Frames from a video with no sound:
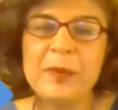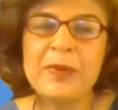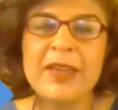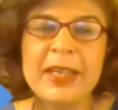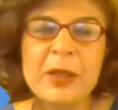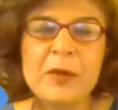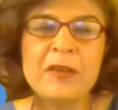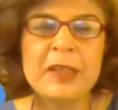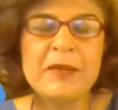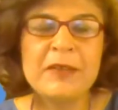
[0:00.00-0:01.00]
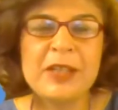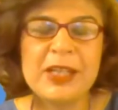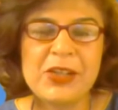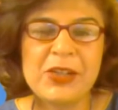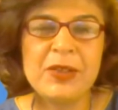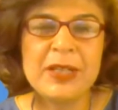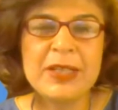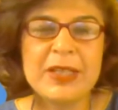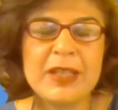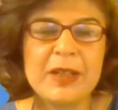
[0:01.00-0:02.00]
Thank you for the invitation.
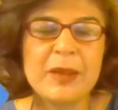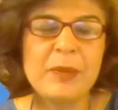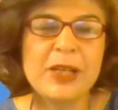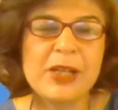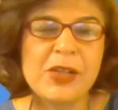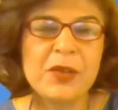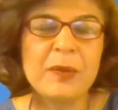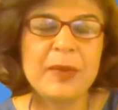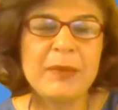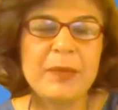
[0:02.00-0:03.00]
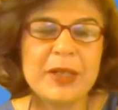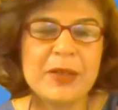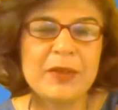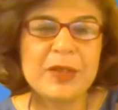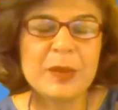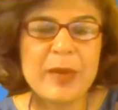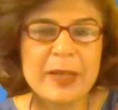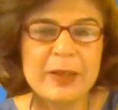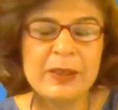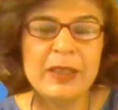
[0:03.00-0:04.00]
It's a pleasure to be part of this
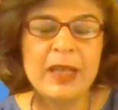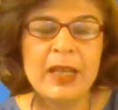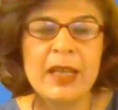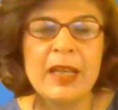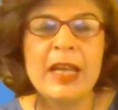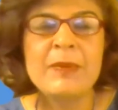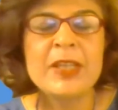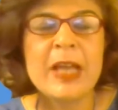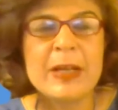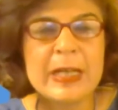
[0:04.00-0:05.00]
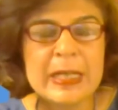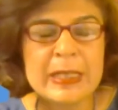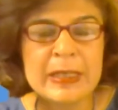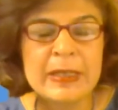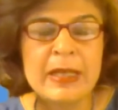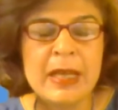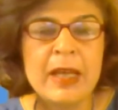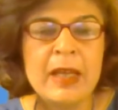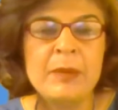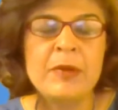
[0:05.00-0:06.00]
panel. I'm Zara Hassan.
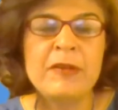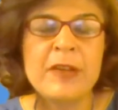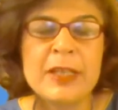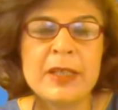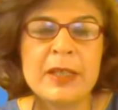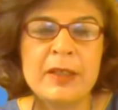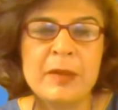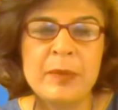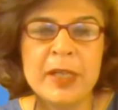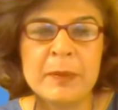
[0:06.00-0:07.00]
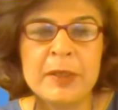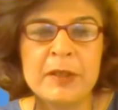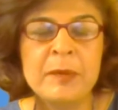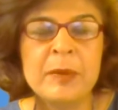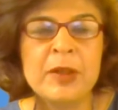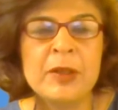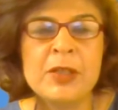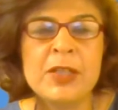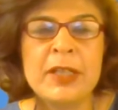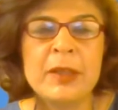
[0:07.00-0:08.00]
I'm professor at the Department of
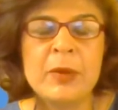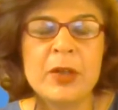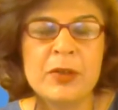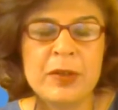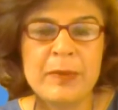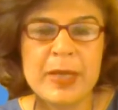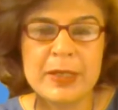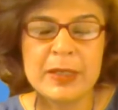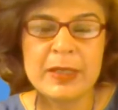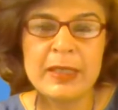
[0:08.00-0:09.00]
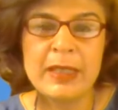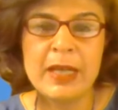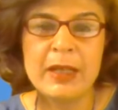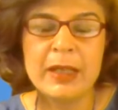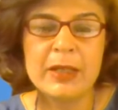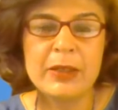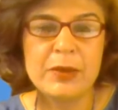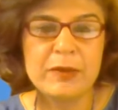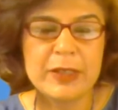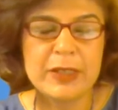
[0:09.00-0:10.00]
Pathology and Laboratory Medicine at the Aga Khan
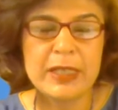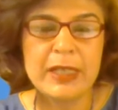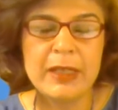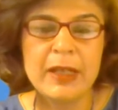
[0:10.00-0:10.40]
University.